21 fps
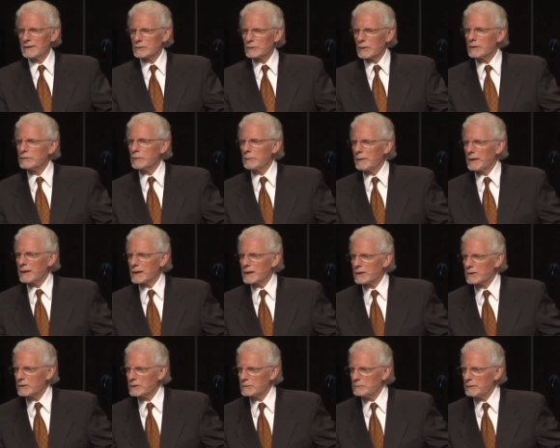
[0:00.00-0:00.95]
so
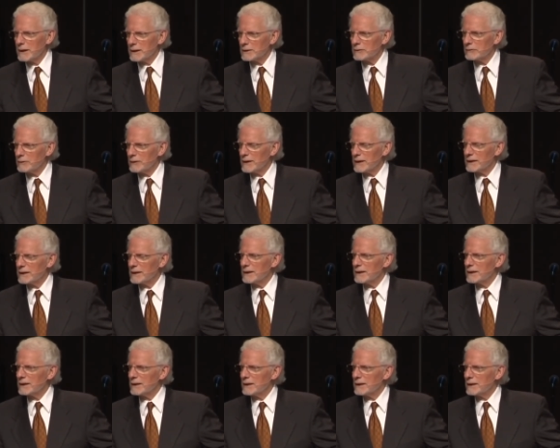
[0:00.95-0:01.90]
everybody could
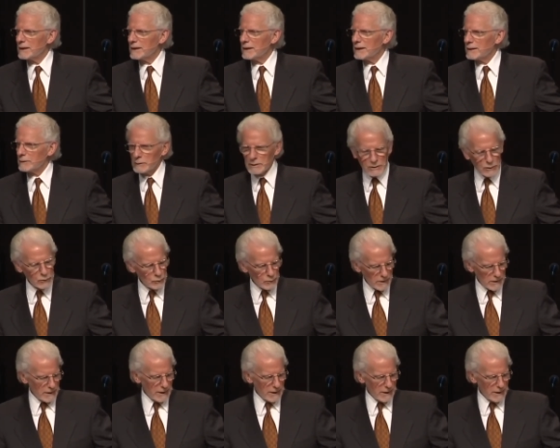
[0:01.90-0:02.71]
benefit. This is